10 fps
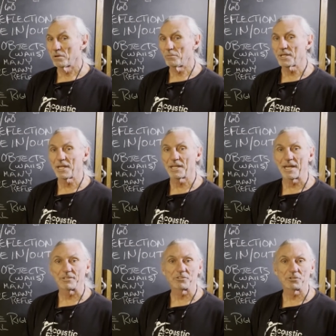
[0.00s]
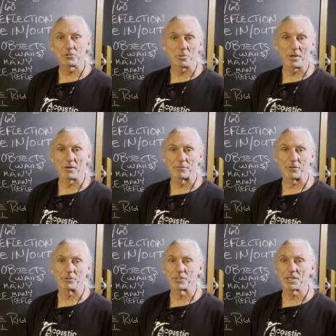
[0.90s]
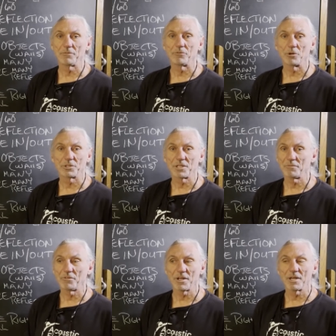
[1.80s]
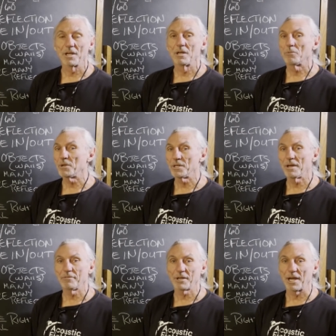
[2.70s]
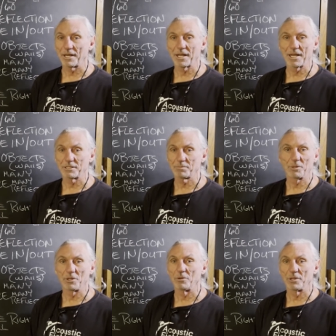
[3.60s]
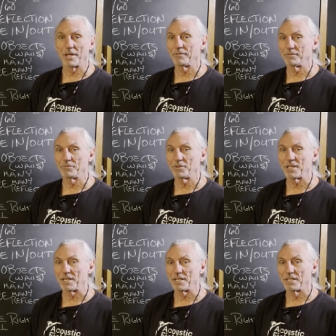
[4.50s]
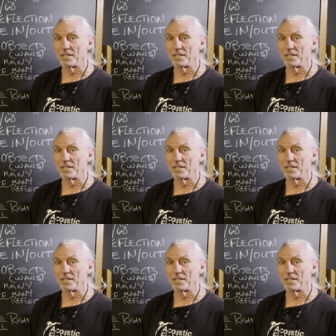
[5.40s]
We get guesses twelve, thirteen, fourteen feet. We never got a guess below eleven feet.